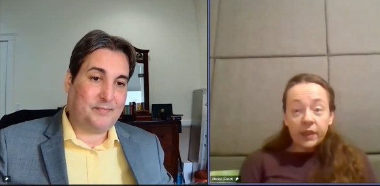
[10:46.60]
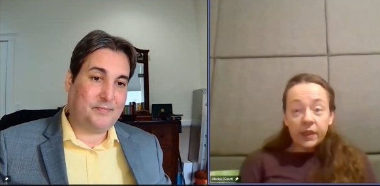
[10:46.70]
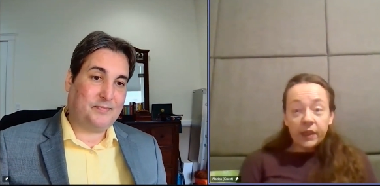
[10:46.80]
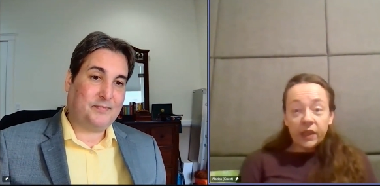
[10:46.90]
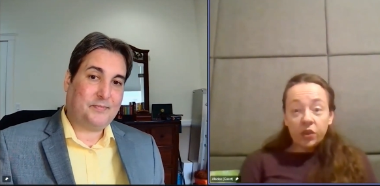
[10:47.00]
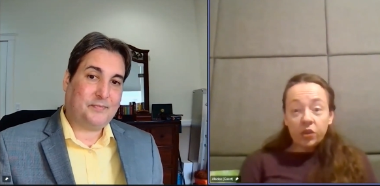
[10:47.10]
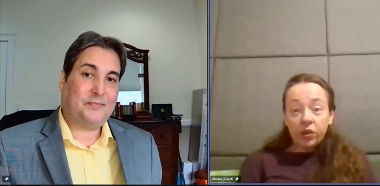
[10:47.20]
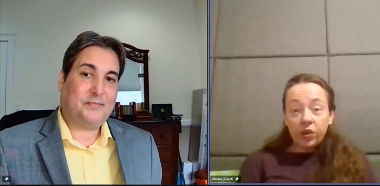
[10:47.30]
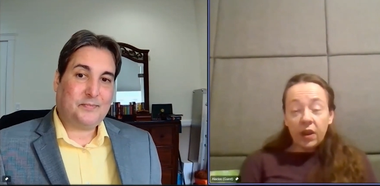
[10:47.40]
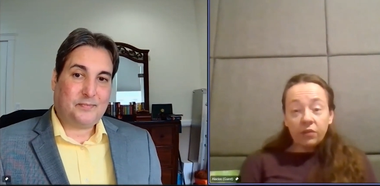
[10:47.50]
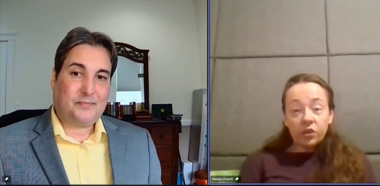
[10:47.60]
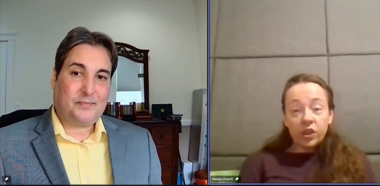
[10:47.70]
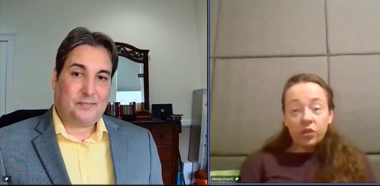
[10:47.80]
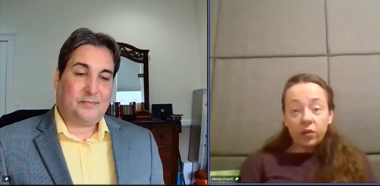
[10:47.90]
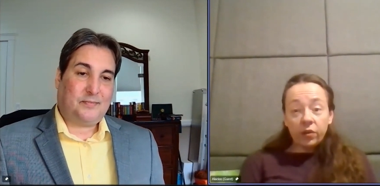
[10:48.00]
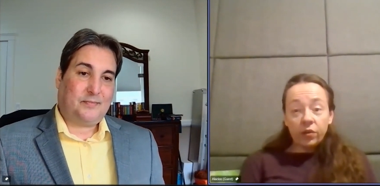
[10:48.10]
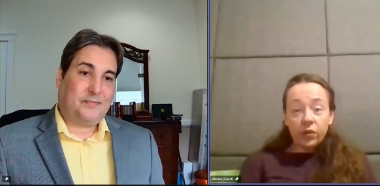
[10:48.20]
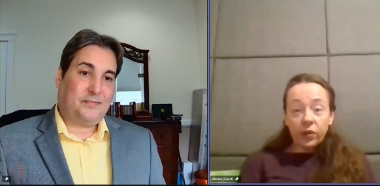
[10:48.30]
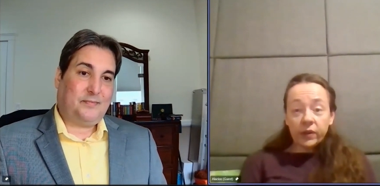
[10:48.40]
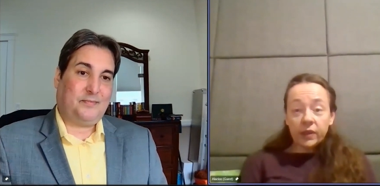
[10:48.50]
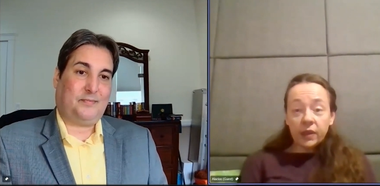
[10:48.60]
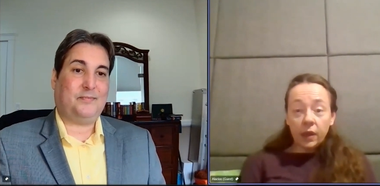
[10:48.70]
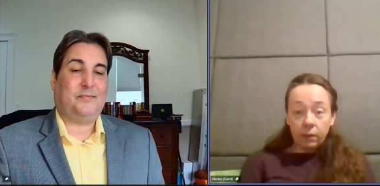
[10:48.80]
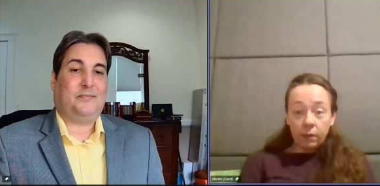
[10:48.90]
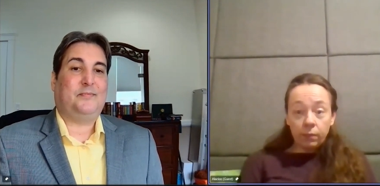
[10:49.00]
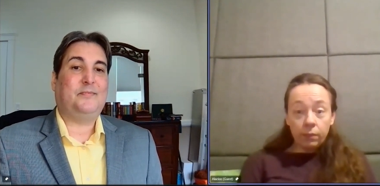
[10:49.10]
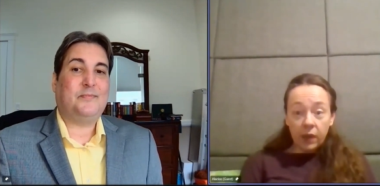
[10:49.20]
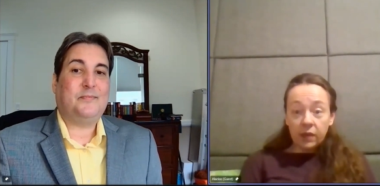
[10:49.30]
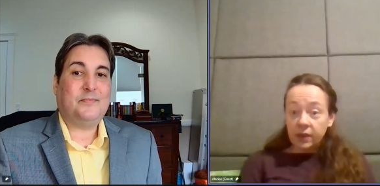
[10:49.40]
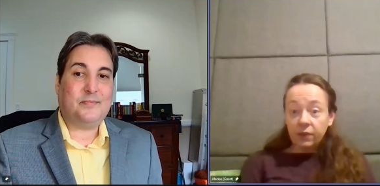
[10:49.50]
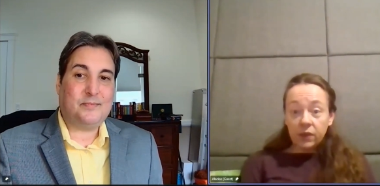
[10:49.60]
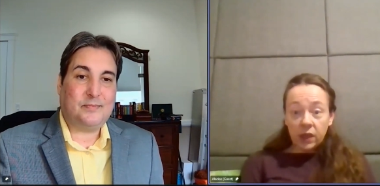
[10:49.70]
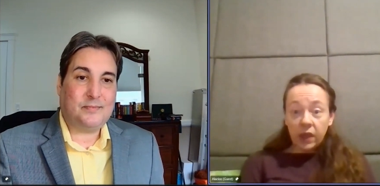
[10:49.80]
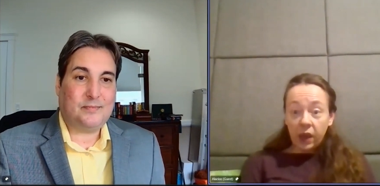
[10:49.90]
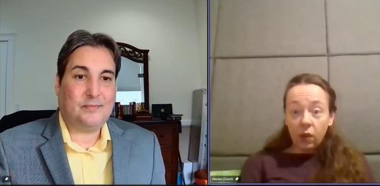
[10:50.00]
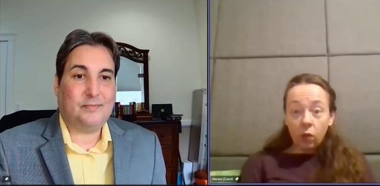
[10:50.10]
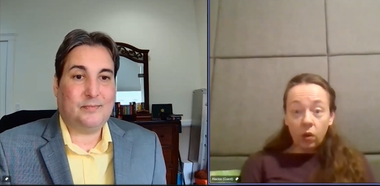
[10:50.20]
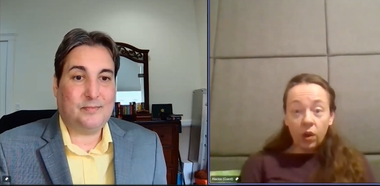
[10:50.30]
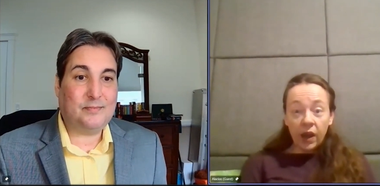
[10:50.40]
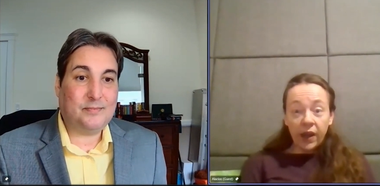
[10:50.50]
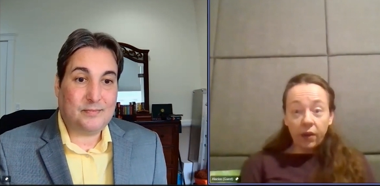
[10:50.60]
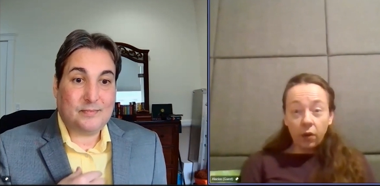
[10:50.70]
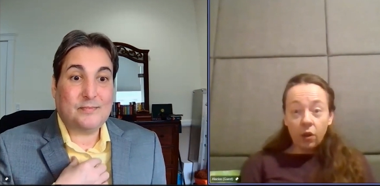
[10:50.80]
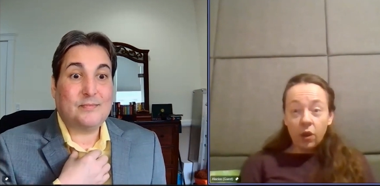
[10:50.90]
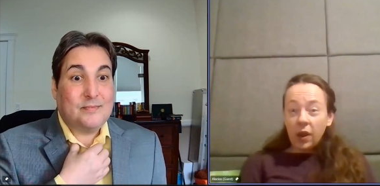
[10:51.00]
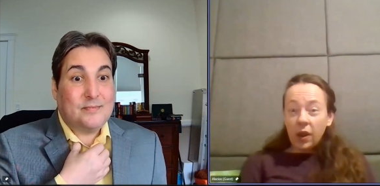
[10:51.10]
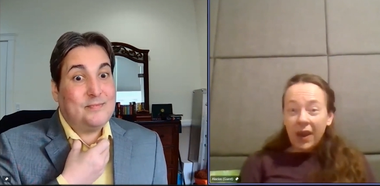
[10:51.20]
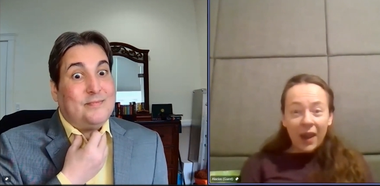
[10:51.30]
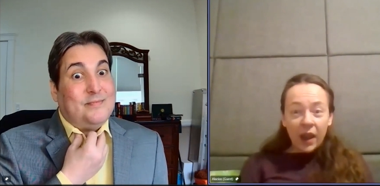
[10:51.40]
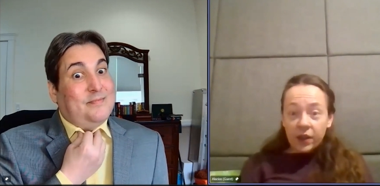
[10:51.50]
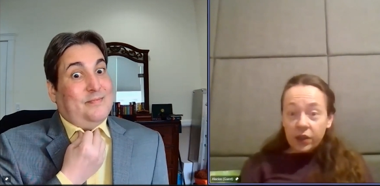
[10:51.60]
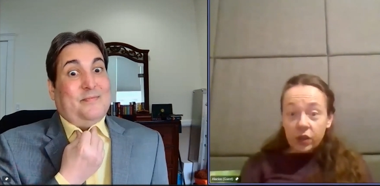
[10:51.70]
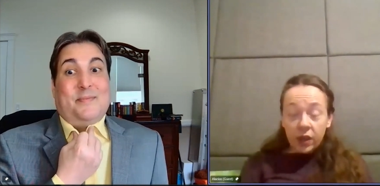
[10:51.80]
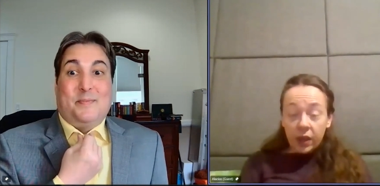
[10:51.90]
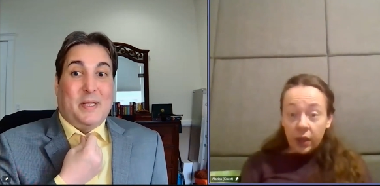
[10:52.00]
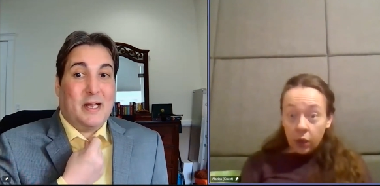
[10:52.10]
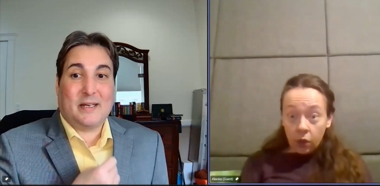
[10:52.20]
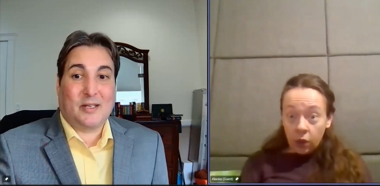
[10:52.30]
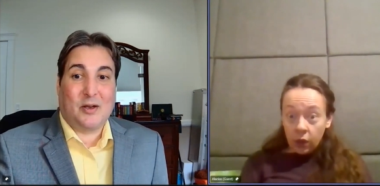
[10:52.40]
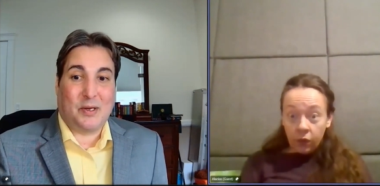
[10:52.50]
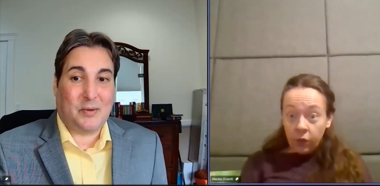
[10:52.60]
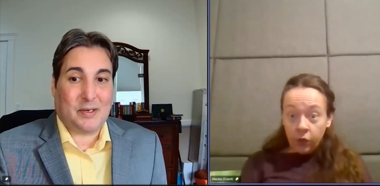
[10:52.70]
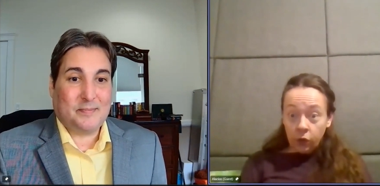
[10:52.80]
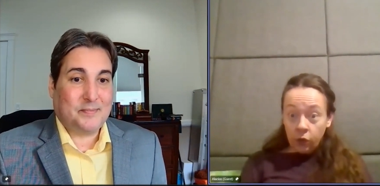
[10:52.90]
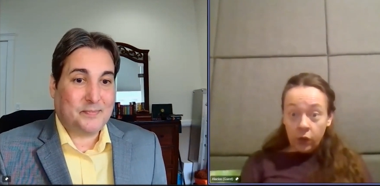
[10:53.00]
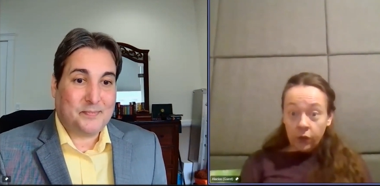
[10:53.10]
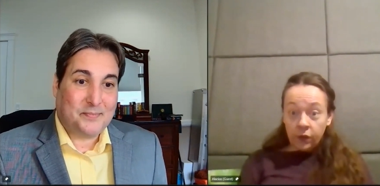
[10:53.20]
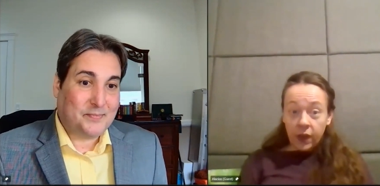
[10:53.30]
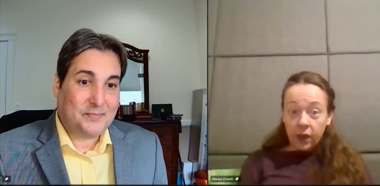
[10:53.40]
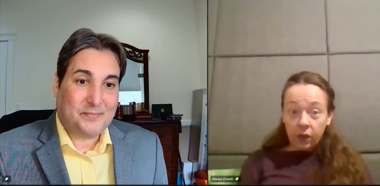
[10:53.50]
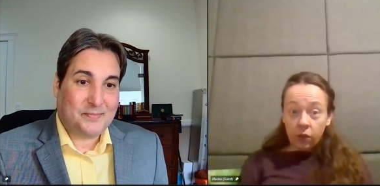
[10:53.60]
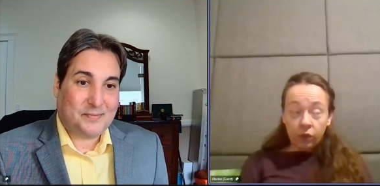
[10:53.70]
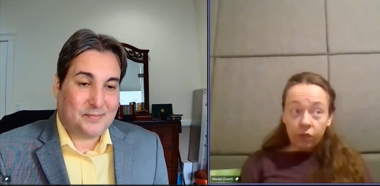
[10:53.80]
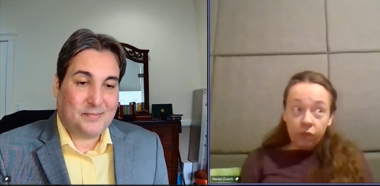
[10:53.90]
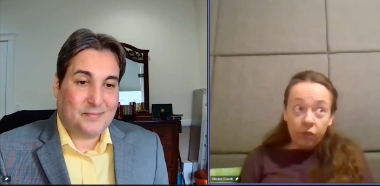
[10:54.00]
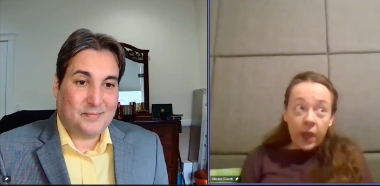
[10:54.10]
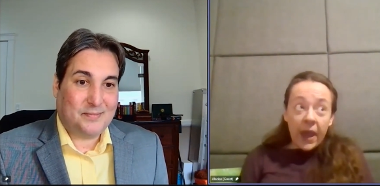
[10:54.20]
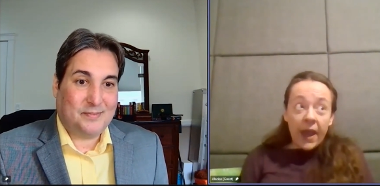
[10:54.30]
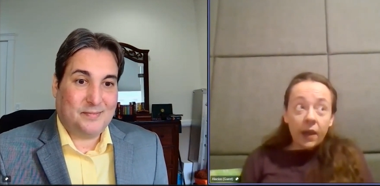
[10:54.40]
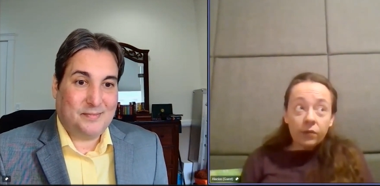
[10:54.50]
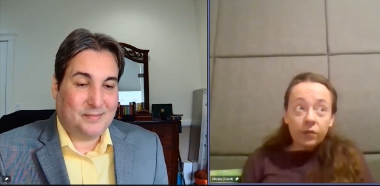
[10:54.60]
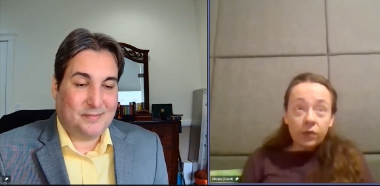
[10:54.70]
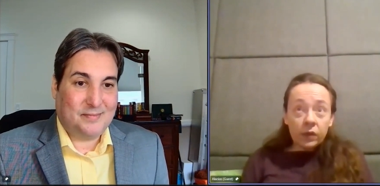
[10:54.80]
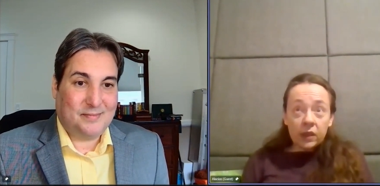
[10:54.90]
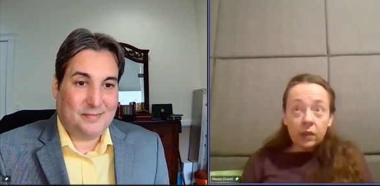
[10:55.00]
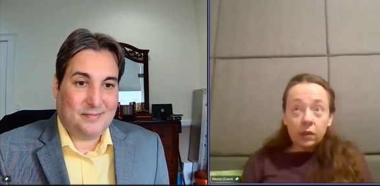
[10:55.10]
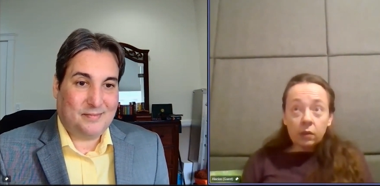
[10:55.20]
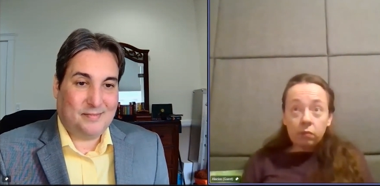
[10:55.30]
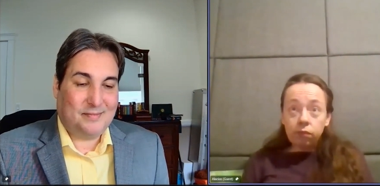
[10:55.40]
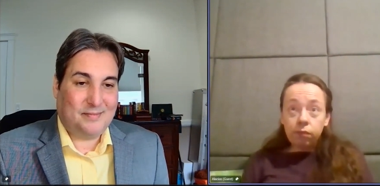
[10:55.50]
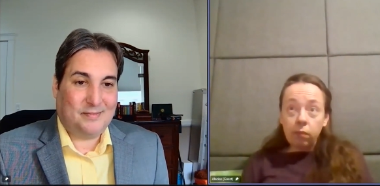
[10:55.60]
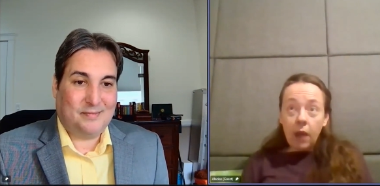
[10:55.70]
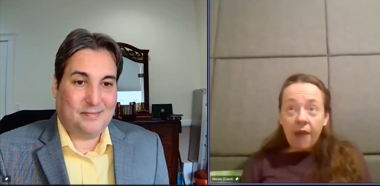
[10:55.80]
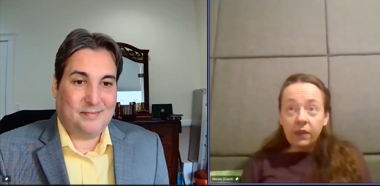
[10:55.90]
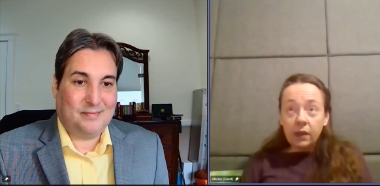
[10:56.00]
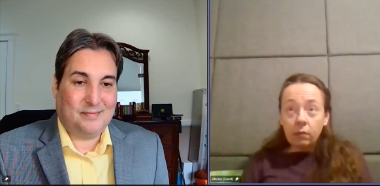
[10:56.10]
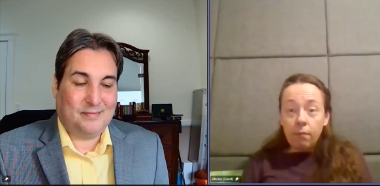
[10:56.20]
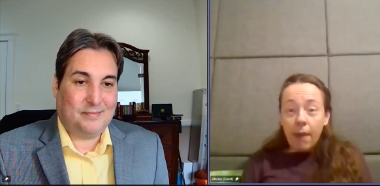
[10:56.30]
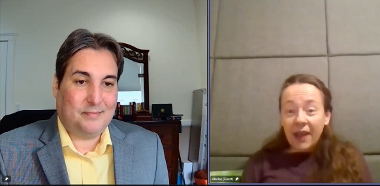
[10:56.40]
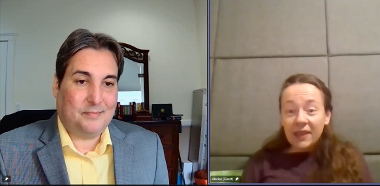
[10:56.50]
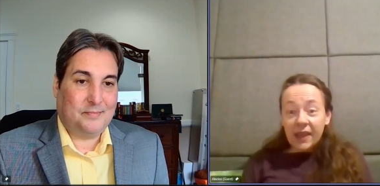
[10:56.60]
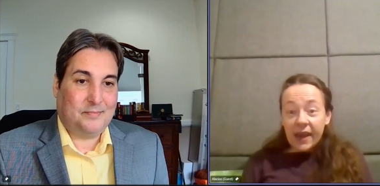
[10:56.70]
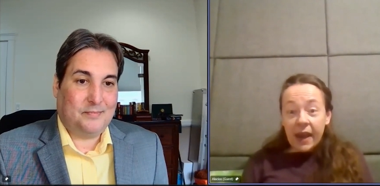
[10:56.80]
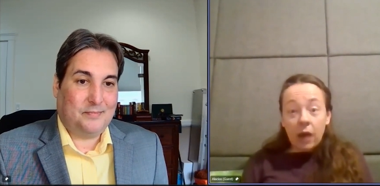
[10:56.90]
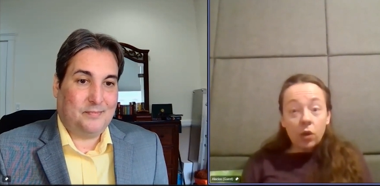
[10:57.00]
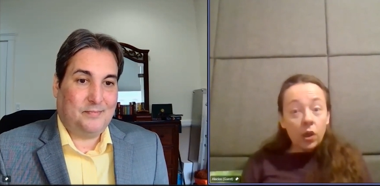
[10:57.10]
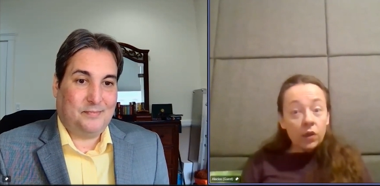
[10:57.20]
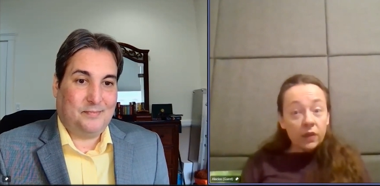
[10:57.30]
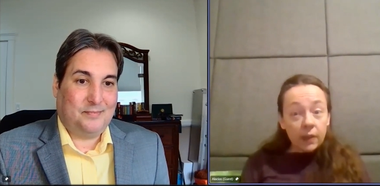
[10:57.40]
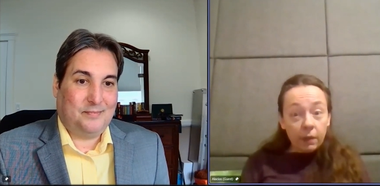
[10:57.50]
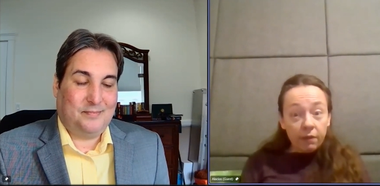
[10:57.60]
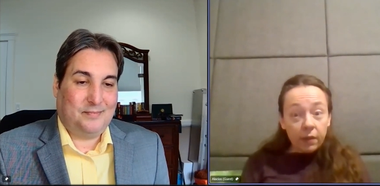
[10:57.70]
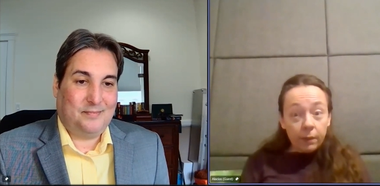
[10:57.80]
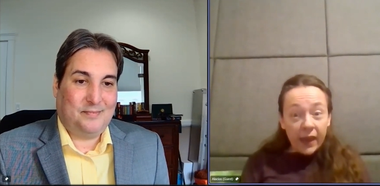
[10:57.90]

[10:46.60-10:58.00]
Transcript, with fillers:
Speaker 1: I'm a teacher, and your average teacher here in New York City makes 70K or higher. And
Speaker 2: But that didn't go anywhere.
Speaker 1: It, it, yeah, still having them max that out. Some of